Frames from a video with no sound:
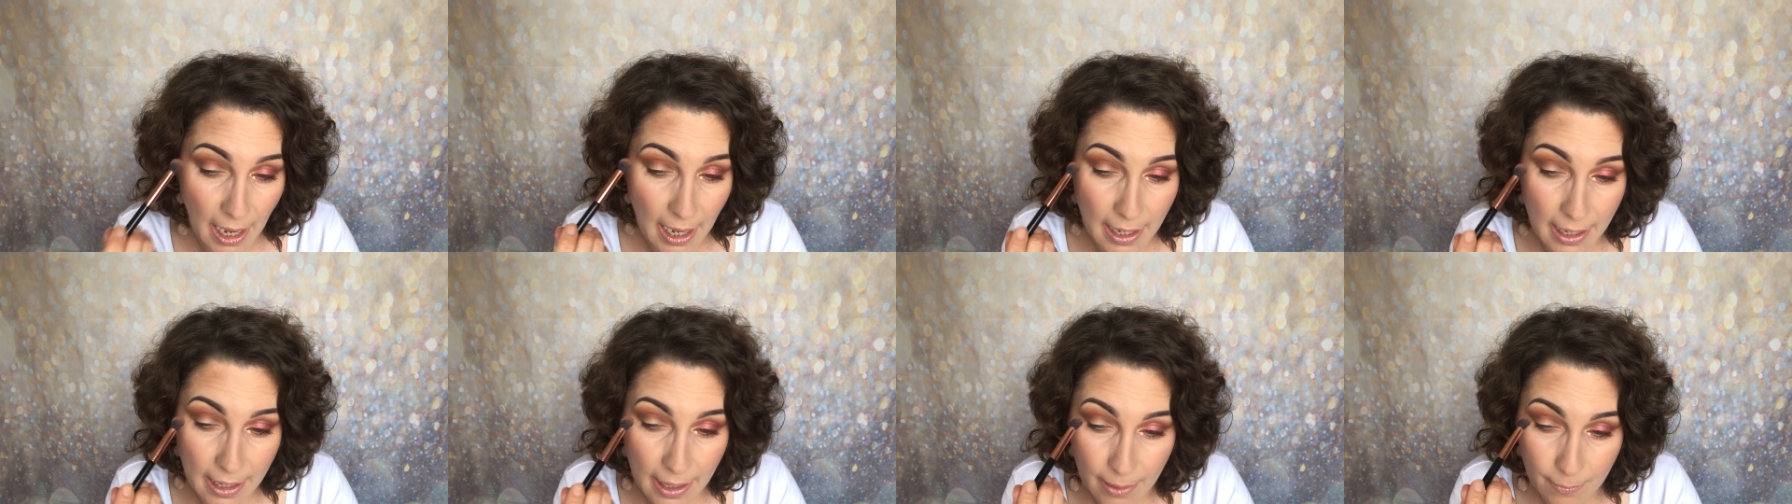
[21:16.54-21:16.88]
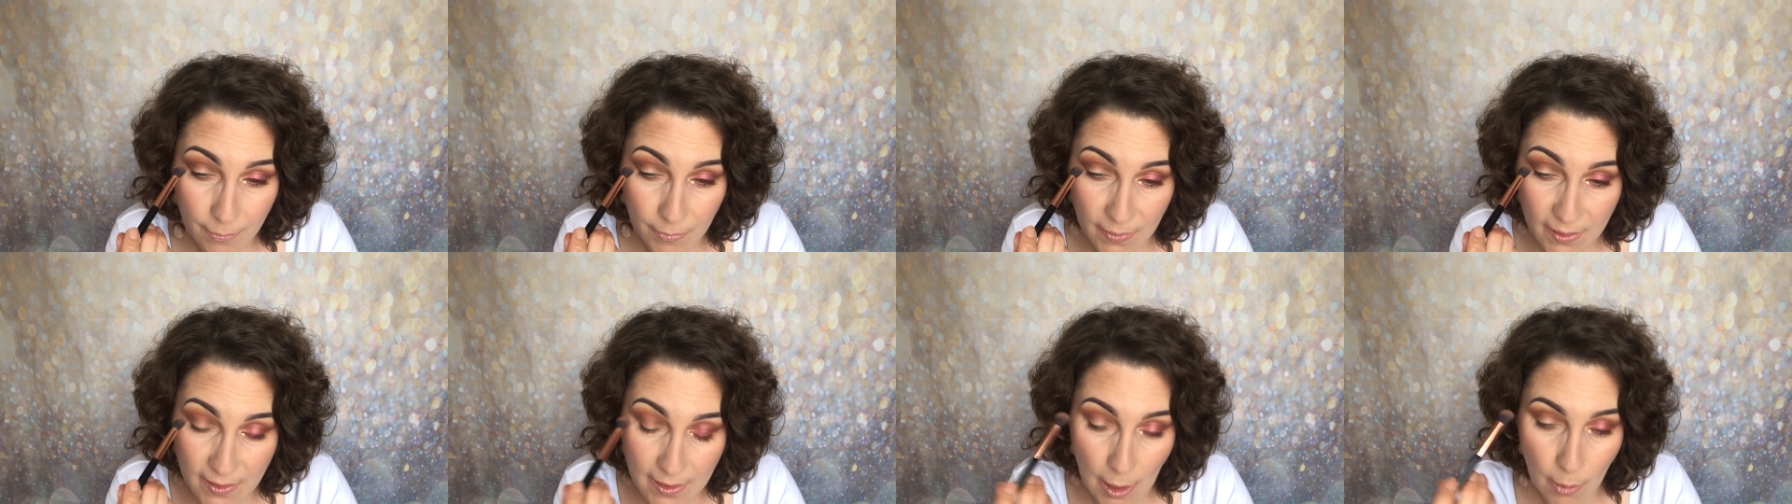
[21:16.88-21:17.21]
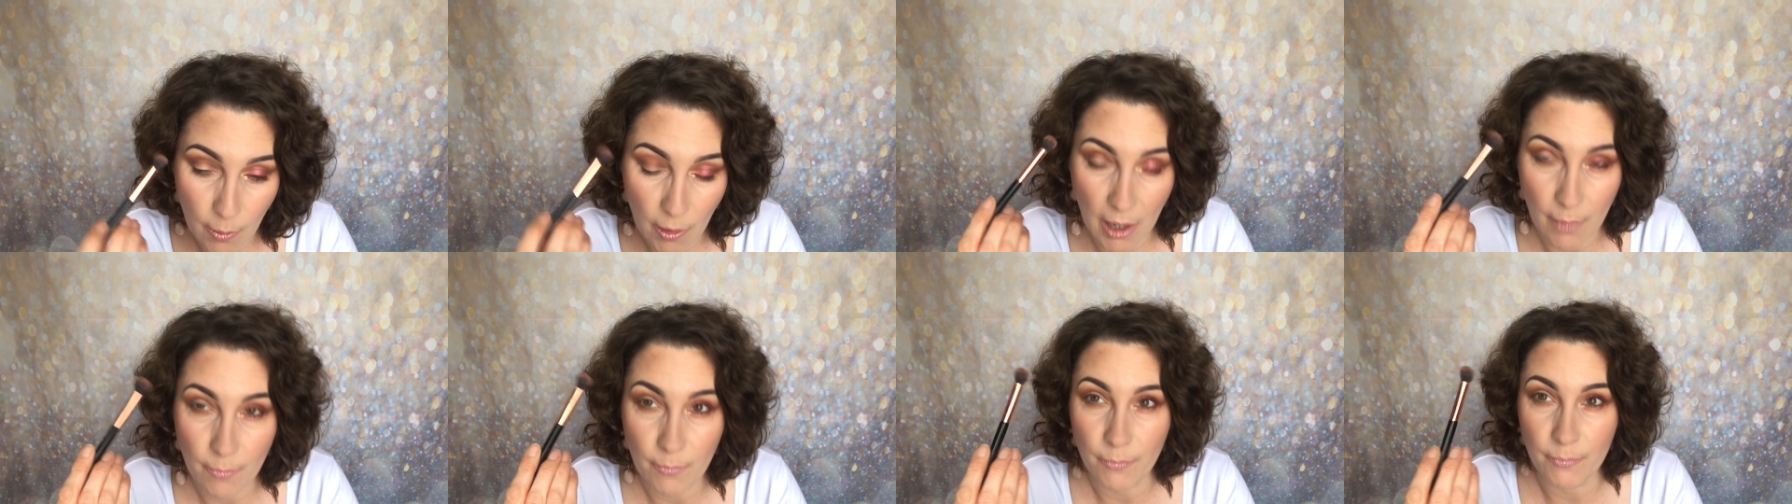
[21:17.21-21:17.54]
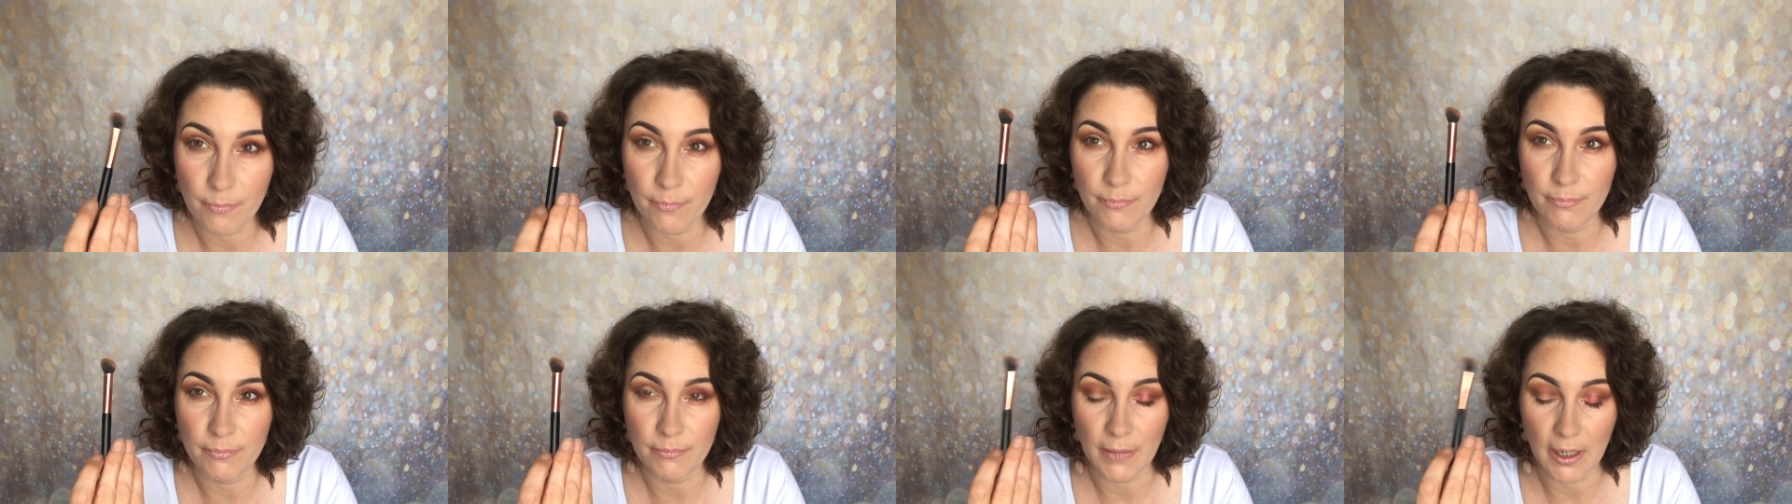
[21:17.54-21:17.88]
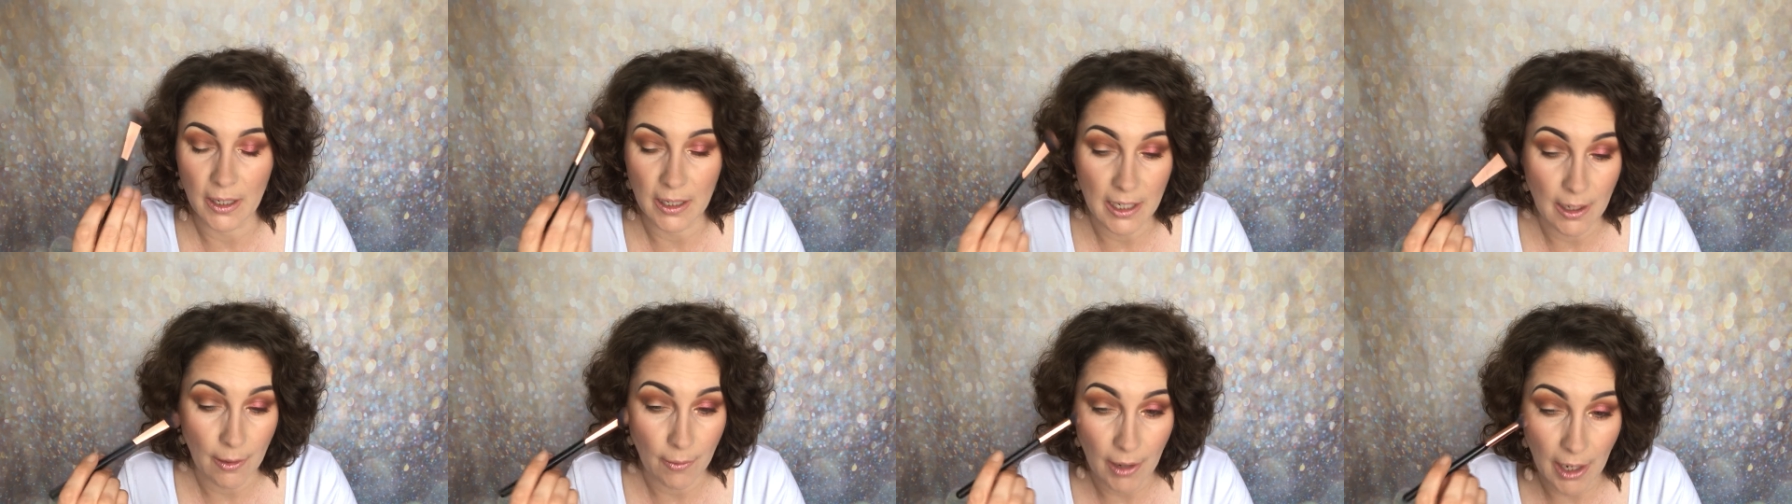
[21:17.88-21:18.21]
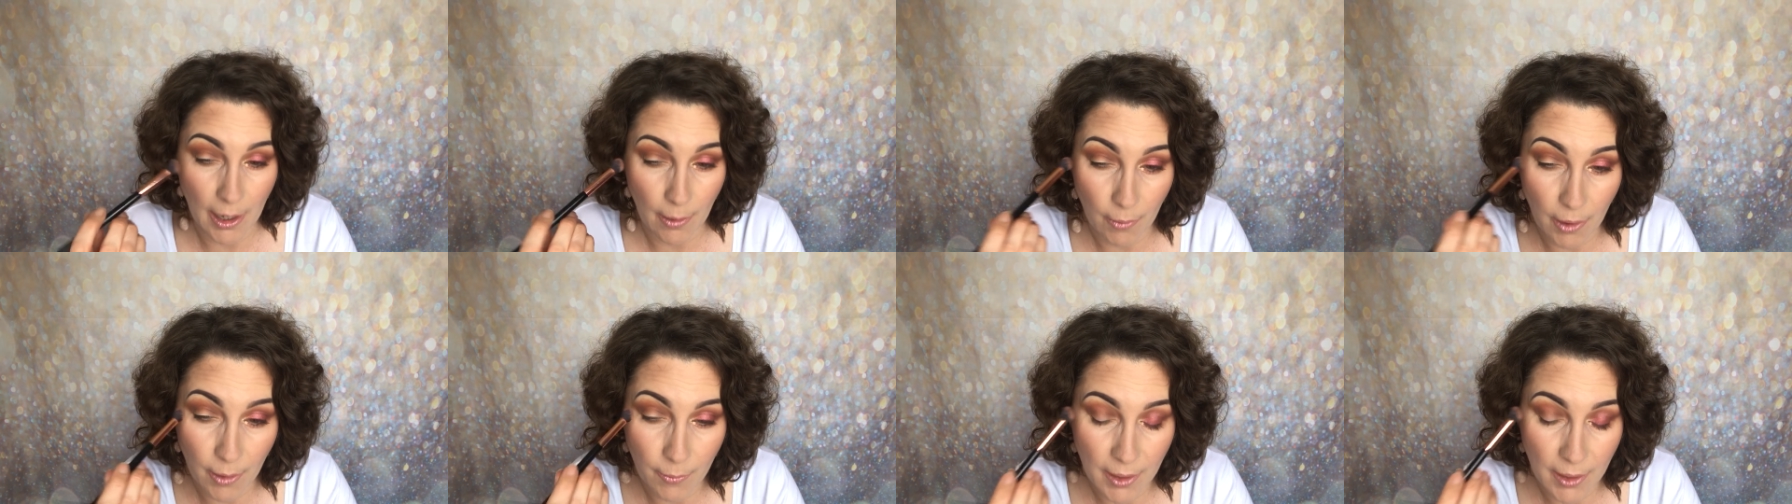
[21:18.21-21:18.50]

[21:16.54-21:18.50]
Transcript: Um, so I'm, I don't know,